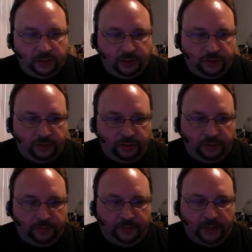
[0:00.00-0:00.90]

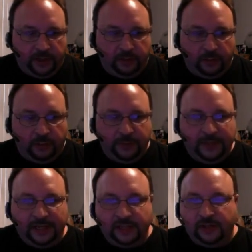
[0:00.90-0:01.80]
True. And there were 1
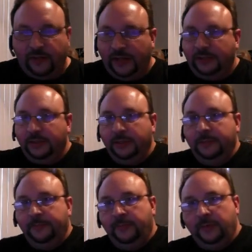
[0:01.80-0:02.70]
matches found.
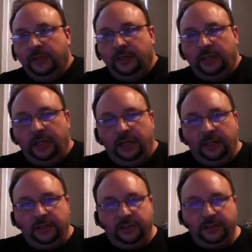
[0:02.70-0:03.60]

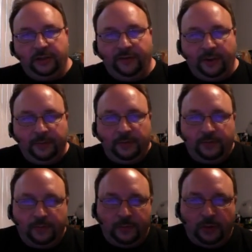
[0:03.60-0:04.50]
So if
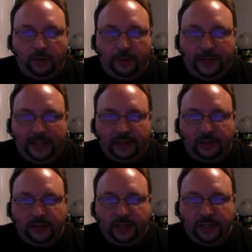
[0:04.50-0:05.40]
I'm going back to
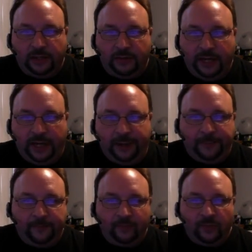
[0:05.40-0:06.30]
look at the
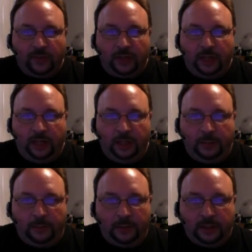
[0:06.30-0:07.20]
array,
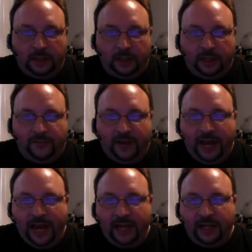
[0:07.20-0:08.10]
if I
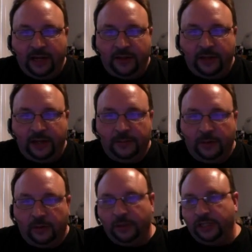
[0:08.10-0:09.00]
add another
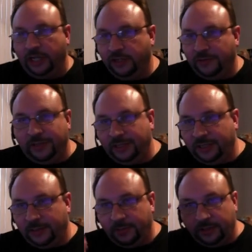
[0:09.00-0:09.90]
number or change one of these
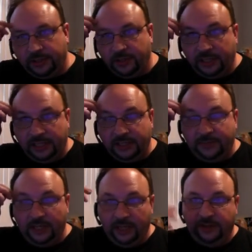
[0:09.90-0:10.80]
numbers so that
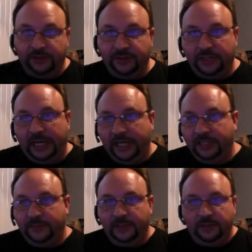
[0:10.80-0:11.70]
something else
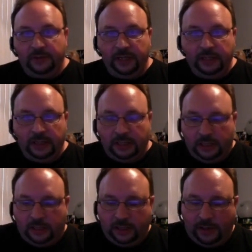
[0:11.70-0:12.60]
adds up to 20,
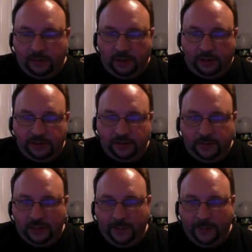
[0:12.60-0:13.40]
that will also be